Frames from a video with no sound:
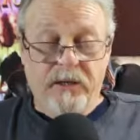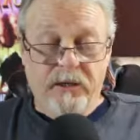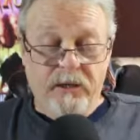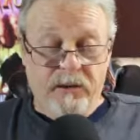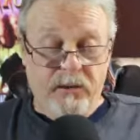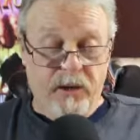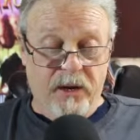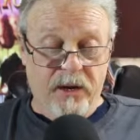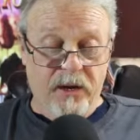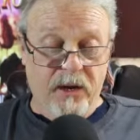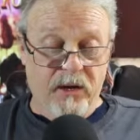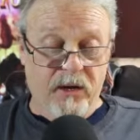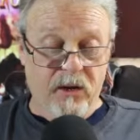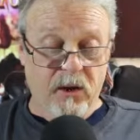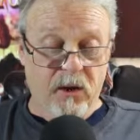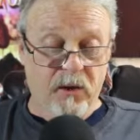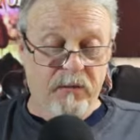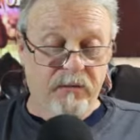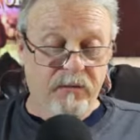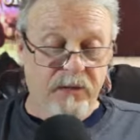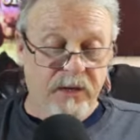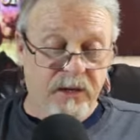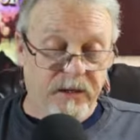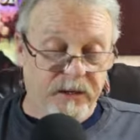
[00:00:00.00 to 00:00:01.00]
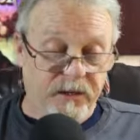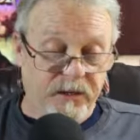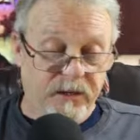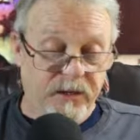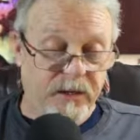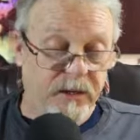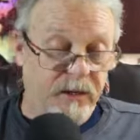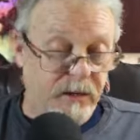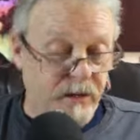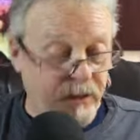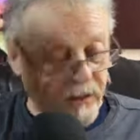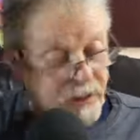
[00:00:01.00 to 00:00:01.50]
so I could go over
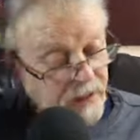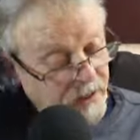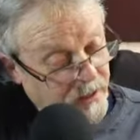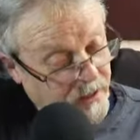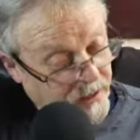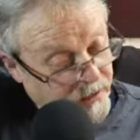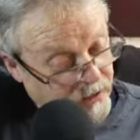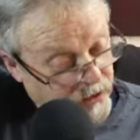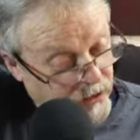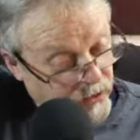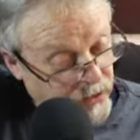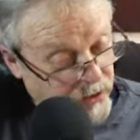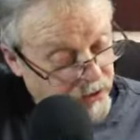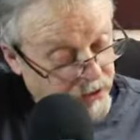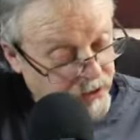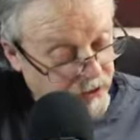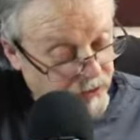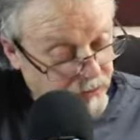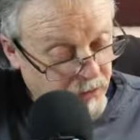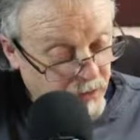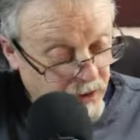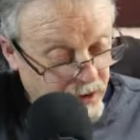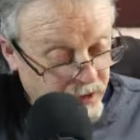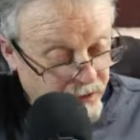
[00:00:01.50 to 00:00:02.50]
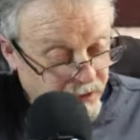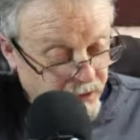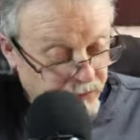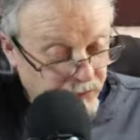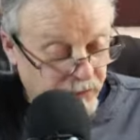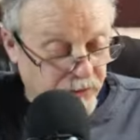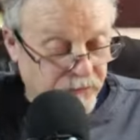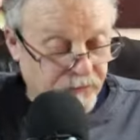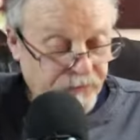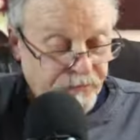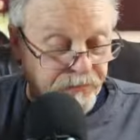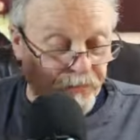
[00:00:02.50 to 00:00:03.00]
this as quick as
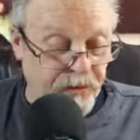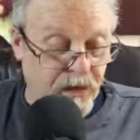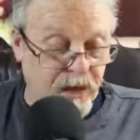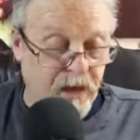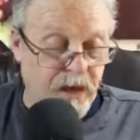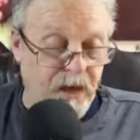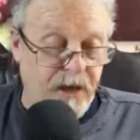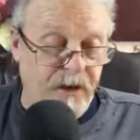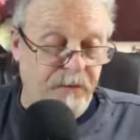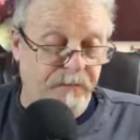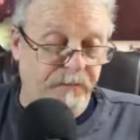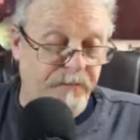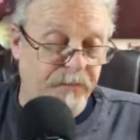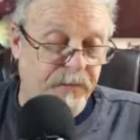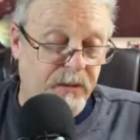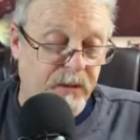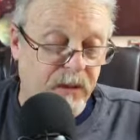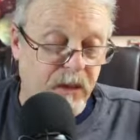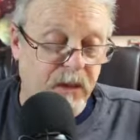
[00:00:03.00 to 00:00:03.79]
possible. Your